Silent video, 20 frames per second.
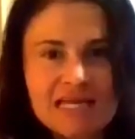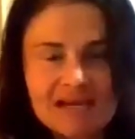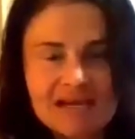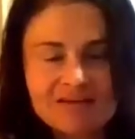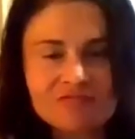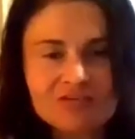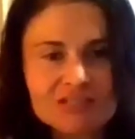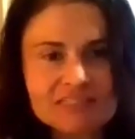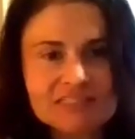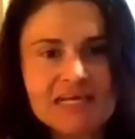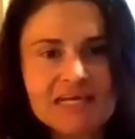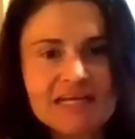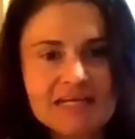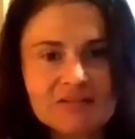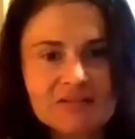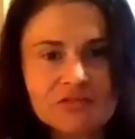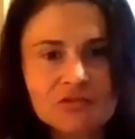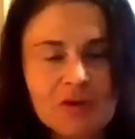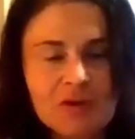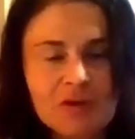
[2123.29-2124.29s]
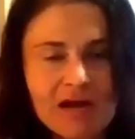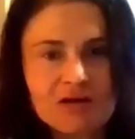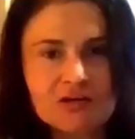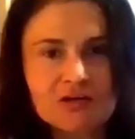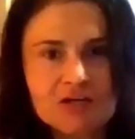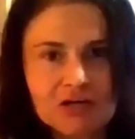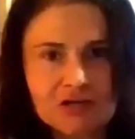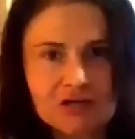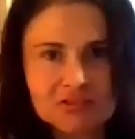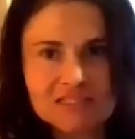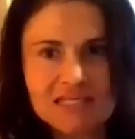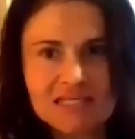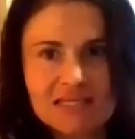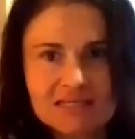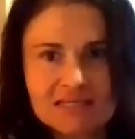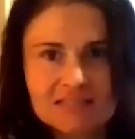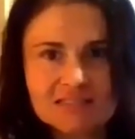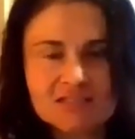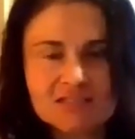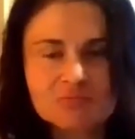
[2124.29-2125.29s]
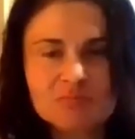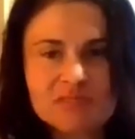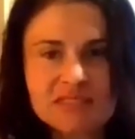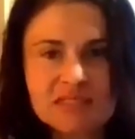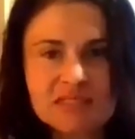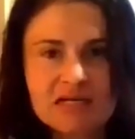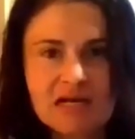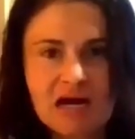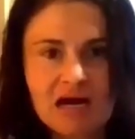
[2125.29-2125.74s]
every day throughout our day to be